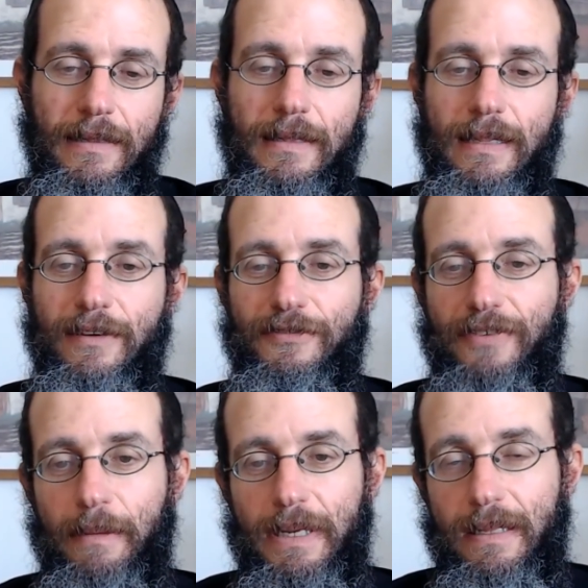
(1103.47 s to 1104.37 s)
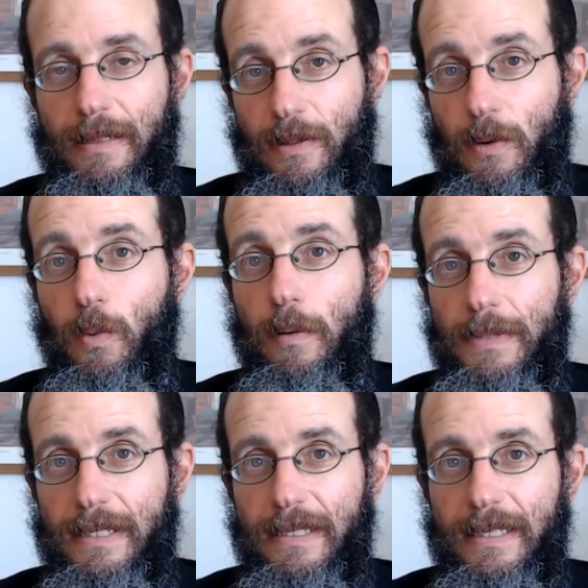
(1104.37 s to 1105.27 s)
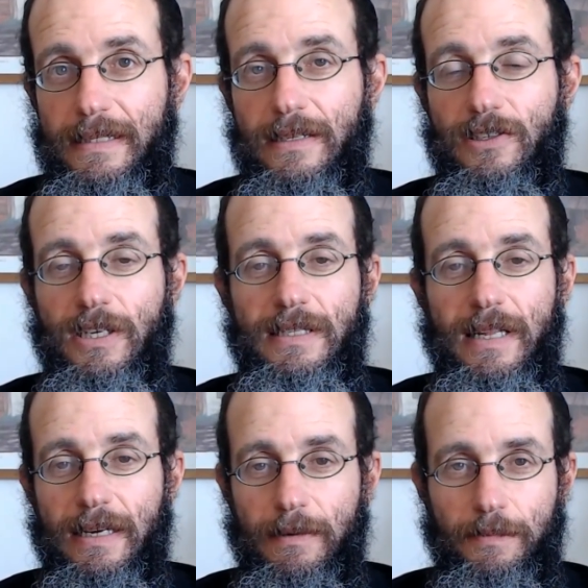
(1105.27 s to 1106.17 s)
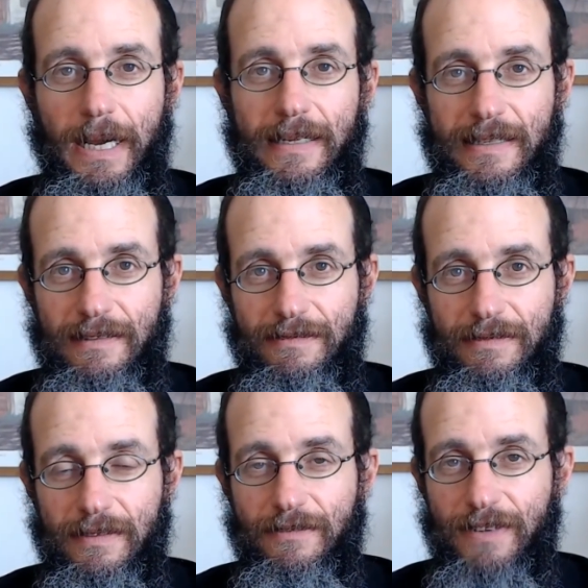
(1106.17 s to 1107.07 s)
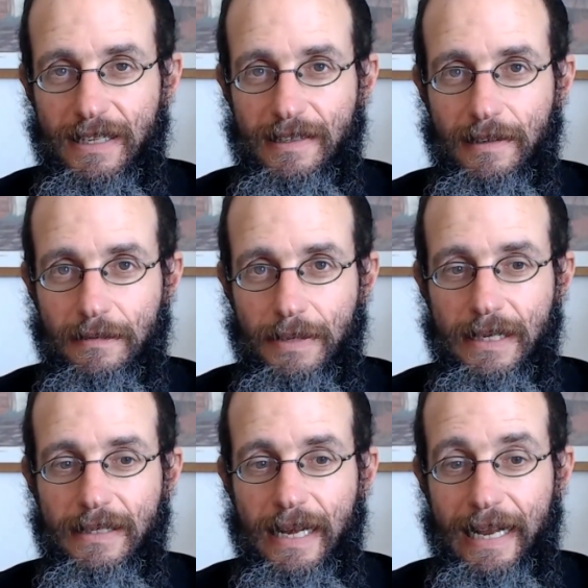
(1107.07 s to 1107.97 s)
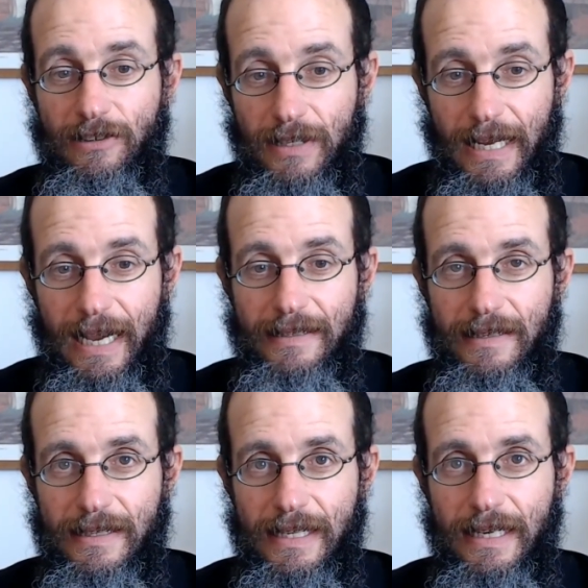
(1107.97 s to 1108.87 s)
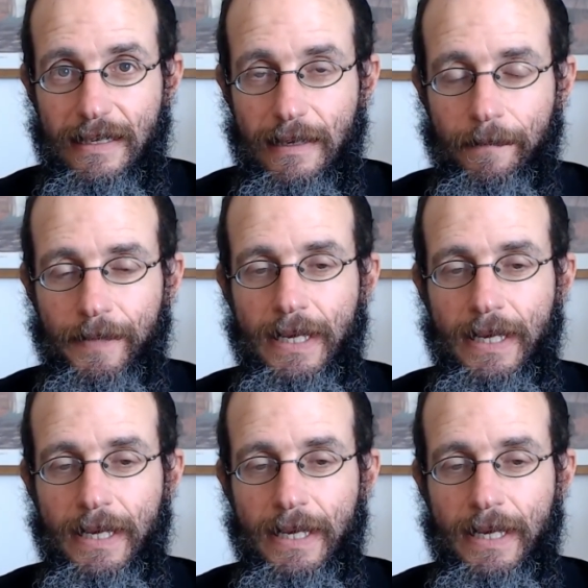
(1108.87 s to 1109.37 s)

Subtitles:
that the feminine, that the woman, isn't just like a passive vessel, but it actually has a seed,